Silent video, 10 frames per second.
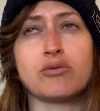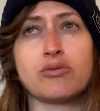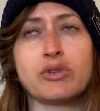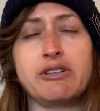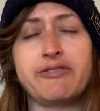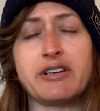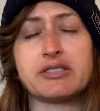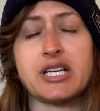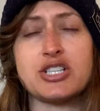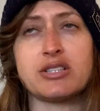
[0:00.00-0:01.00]

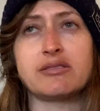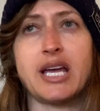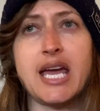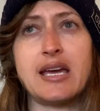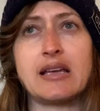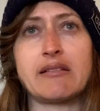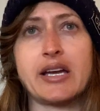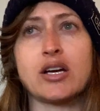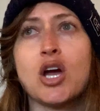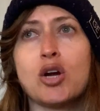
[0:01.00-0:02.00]
refoundation laying,
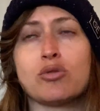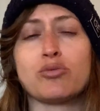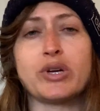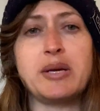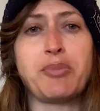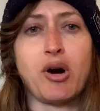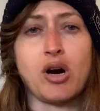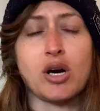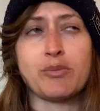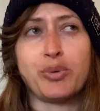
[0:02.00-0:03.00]
like
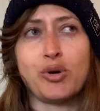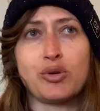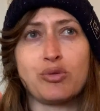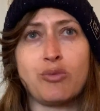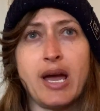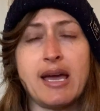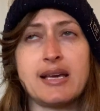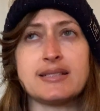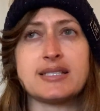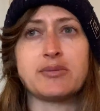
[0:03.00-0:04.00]
rebar both
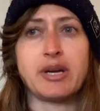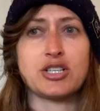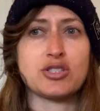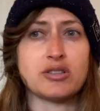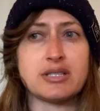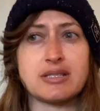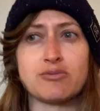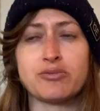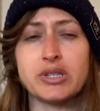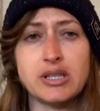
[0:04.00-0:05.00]
ways to make sure it's
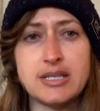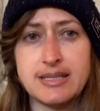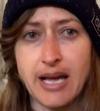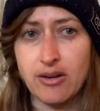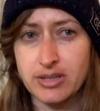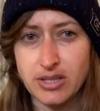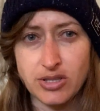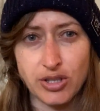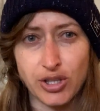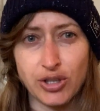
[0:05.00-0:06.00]
really sound and
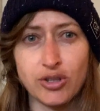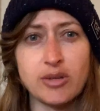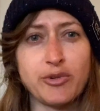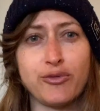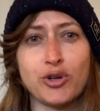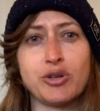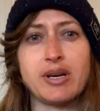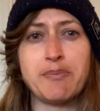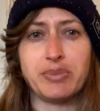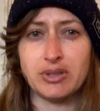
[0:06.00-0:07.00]
secure before you
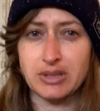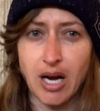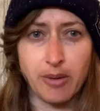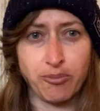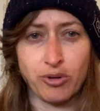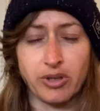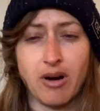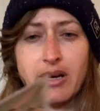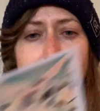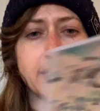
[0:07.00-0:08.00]
can build upward
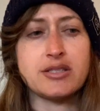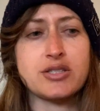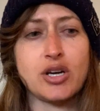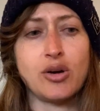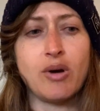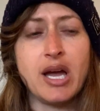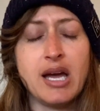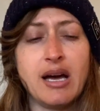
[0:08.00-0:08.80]
on it. So